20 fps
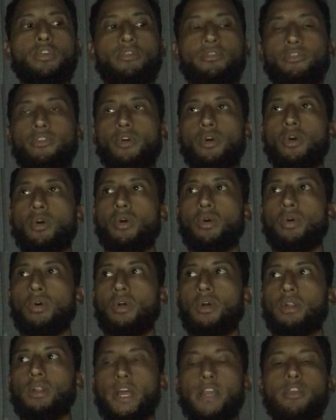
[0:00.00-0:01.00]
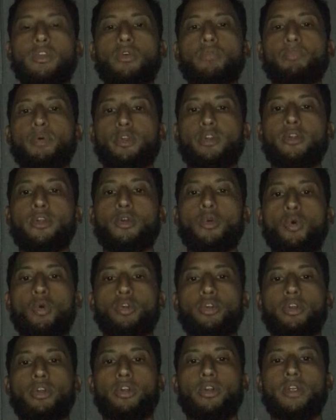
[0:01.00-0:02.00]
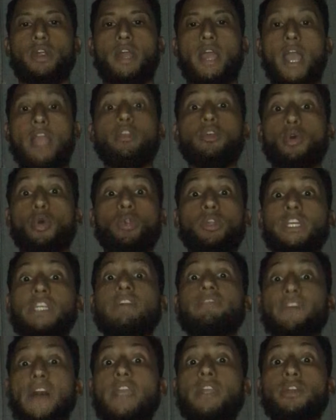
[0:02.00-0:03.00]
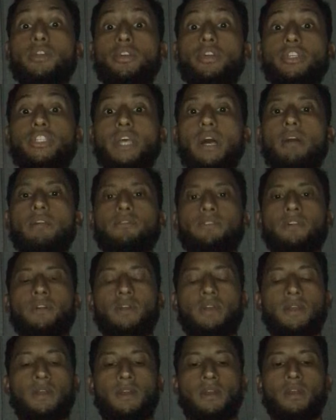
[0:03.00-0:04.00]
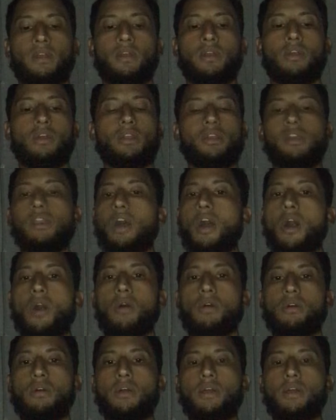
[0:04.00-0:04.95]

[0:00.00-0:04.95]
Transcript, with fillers: you feel like you're put in a corner and you're only defending yourself. No.